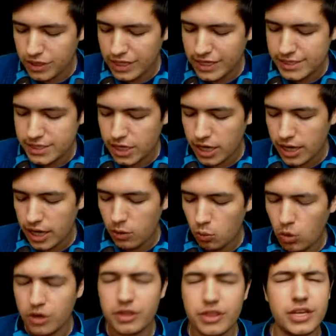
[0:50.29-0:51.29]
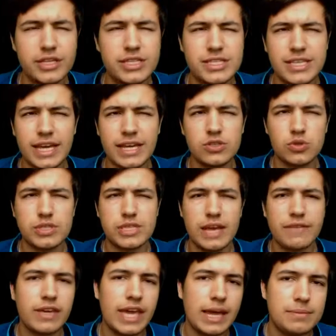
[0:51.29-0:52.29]
These are one of the 6 or
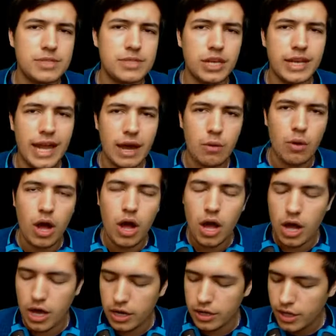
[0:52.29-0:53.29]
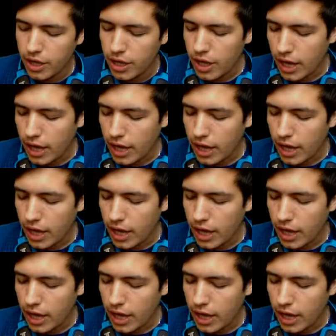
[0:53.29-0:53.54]
7 games that now are.